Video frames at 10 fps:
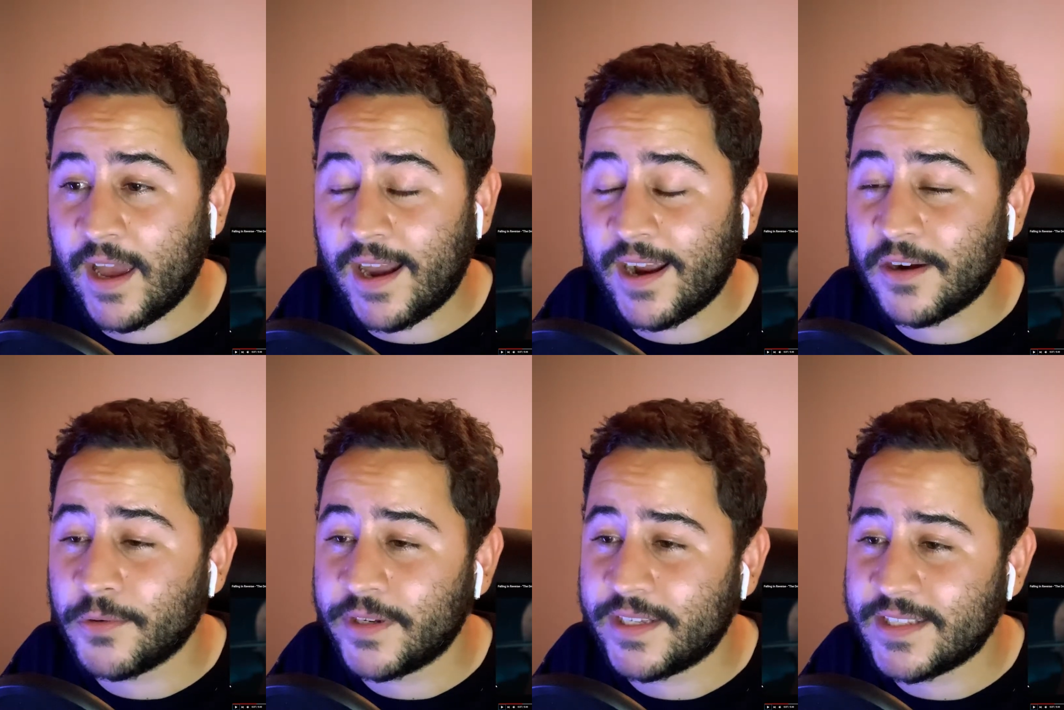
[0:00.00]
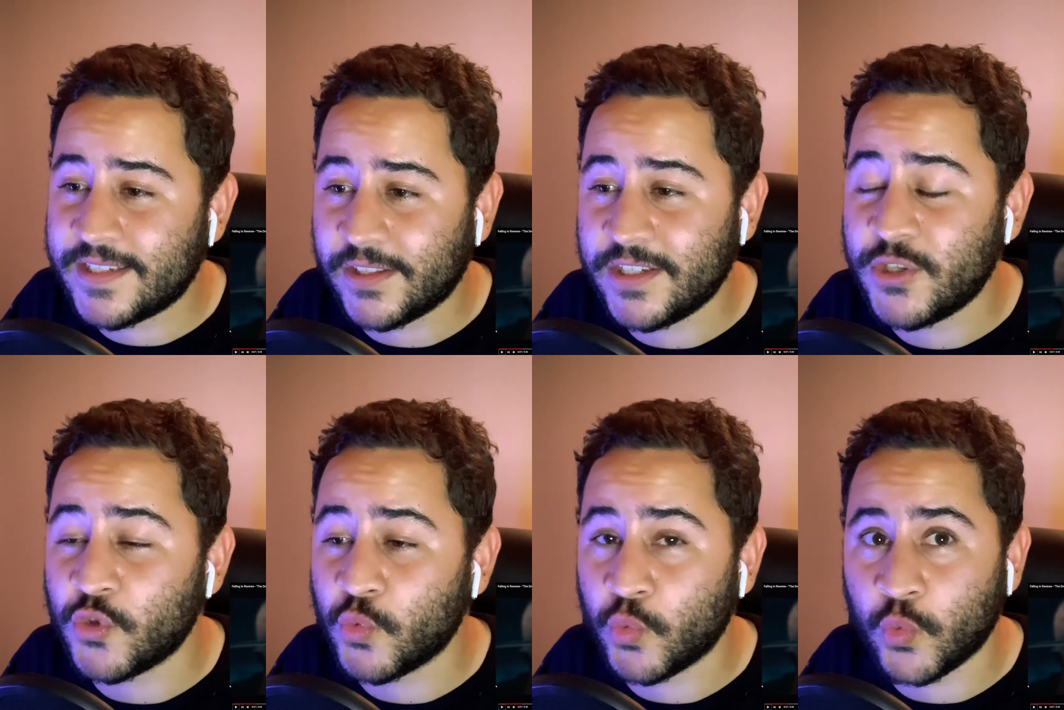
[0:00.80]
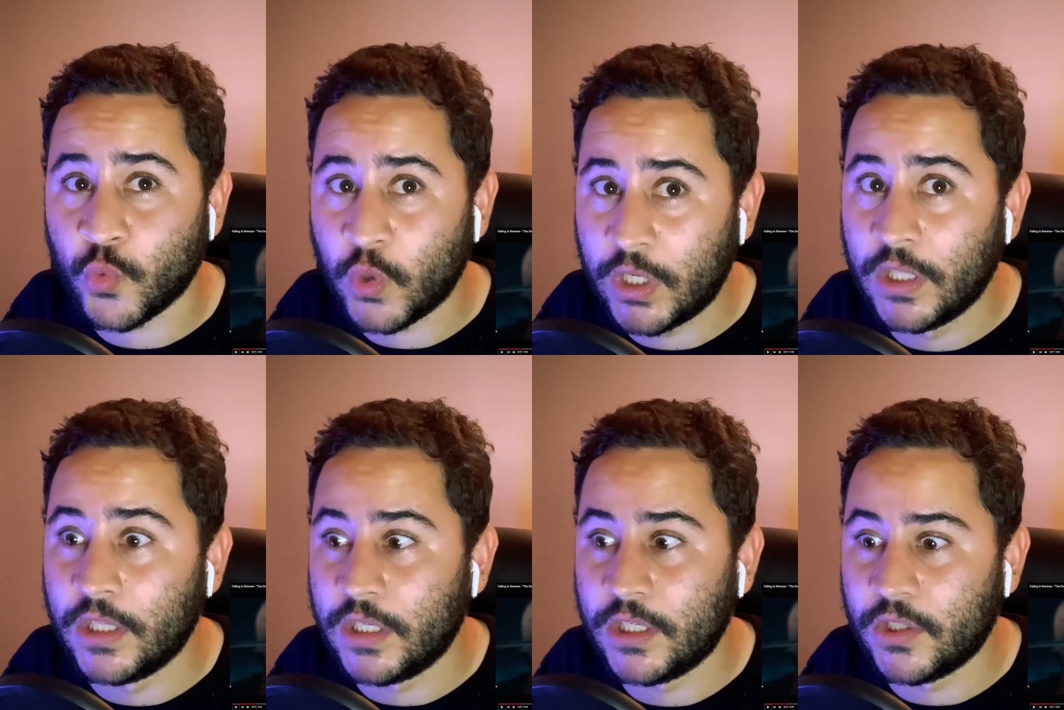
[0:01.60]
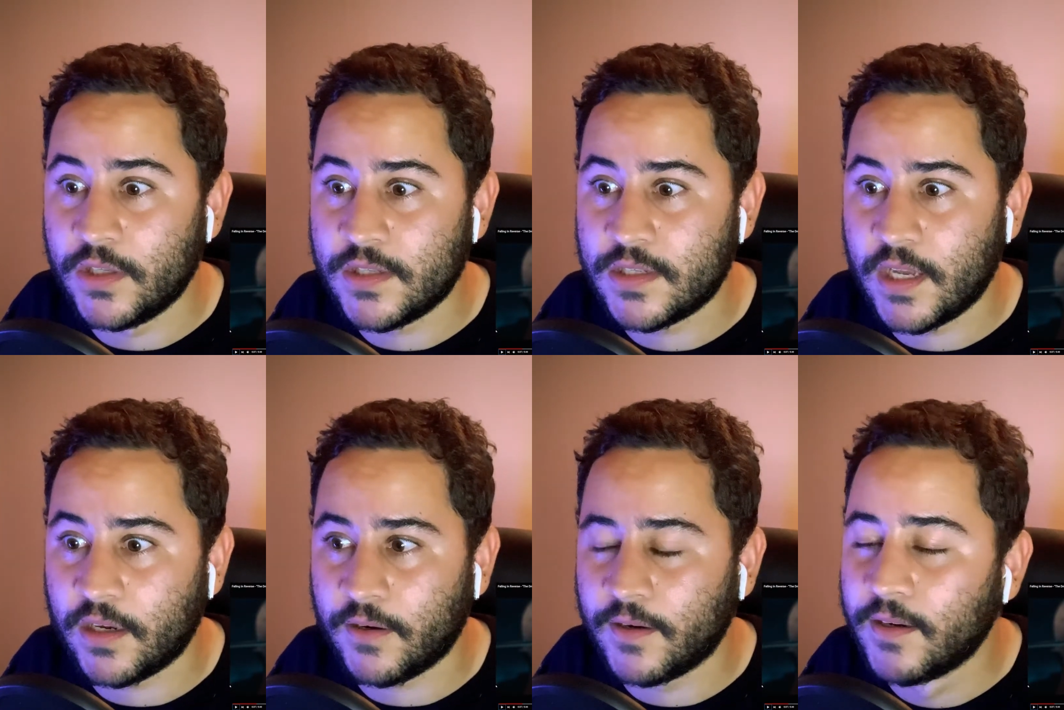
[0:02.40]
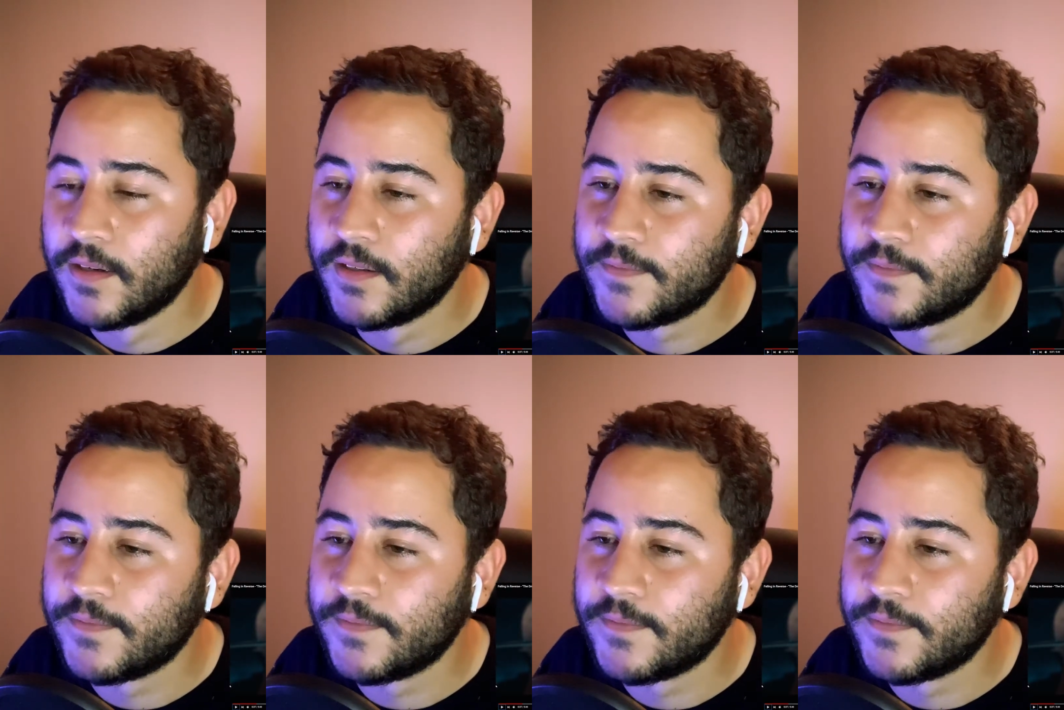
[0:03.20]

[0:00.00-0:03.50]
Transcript: already can tell he's a really good singer.